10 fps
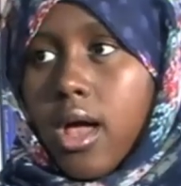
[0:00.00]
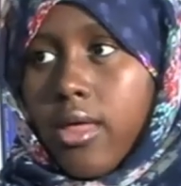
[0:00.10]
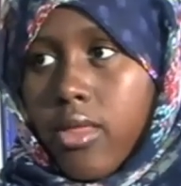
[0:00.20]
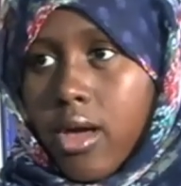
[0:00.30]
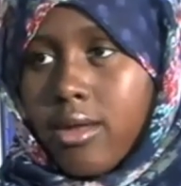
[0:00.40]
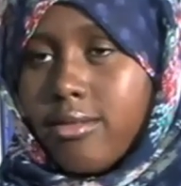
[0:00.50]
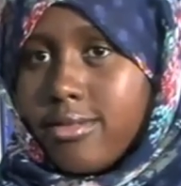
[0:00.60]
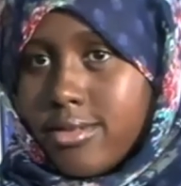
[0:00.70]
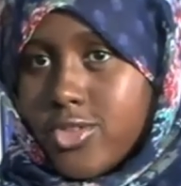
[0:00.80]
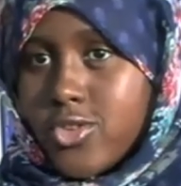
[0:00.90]
And
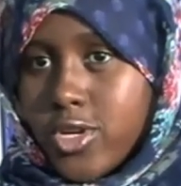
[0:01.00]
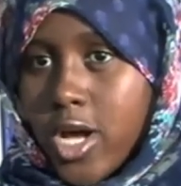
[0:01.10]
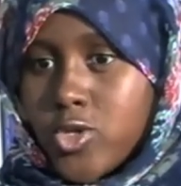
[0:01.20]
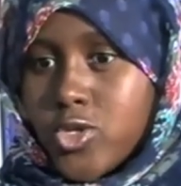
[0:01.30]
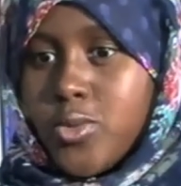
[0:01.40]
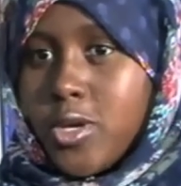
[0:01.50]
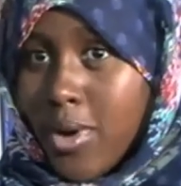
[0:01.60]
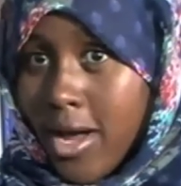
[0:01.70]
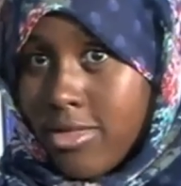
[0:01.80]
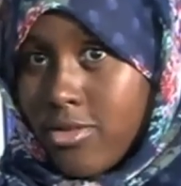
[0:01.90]
then this turned out to be
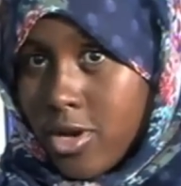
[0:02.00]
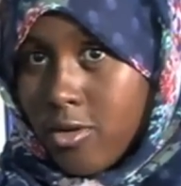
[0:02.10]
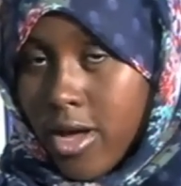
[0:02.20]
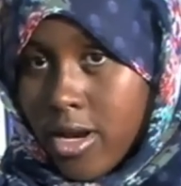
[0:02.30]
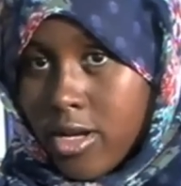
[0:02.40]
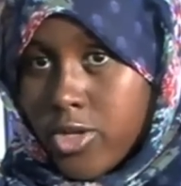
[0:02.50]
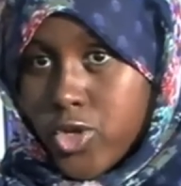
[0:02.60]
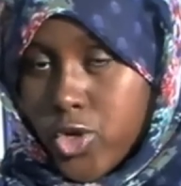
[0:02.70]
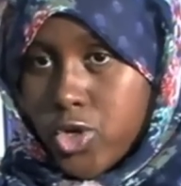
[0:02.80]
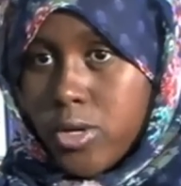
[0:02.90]
my 3-credit
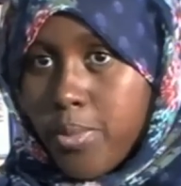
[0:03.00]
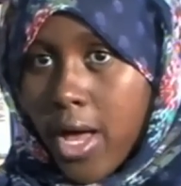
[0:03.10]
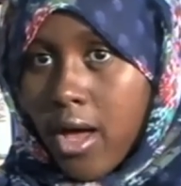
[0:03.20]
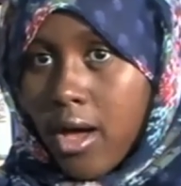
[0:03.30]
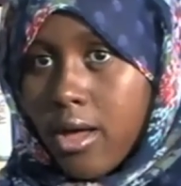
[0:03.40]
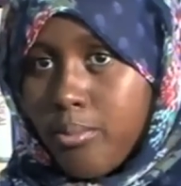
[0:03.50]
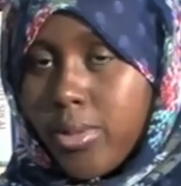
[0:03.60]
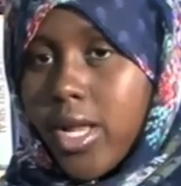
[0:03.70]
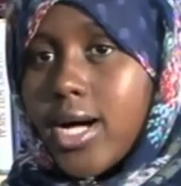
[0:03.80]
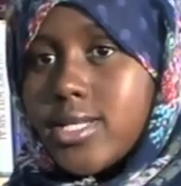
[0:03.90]
internship, and
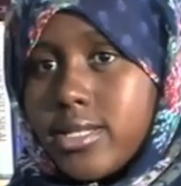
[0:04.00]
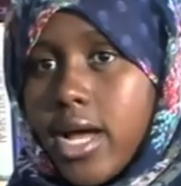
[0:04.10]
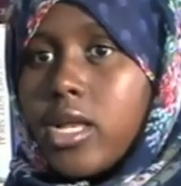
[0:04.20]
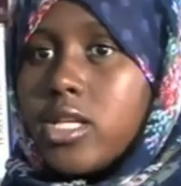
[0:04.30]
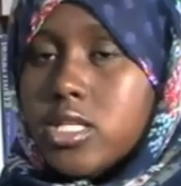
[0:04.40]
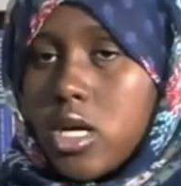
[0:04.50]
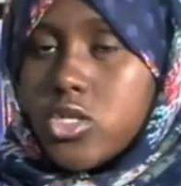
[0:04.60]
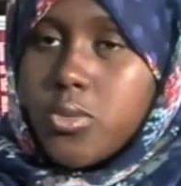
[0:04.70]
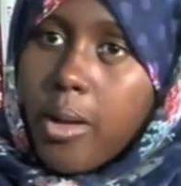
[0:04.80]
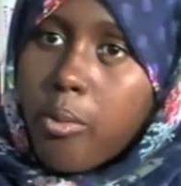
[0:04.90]
plus that leads on
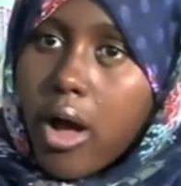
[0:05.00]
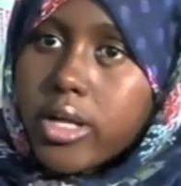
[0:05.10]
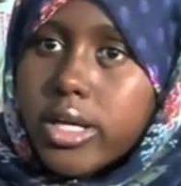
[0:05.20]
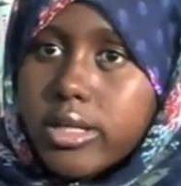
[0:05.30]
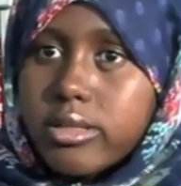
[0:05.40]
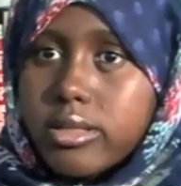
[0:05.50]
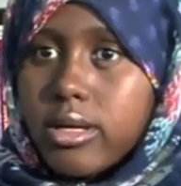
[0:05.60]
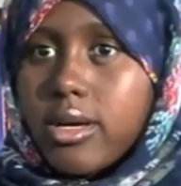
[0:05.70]
to my project.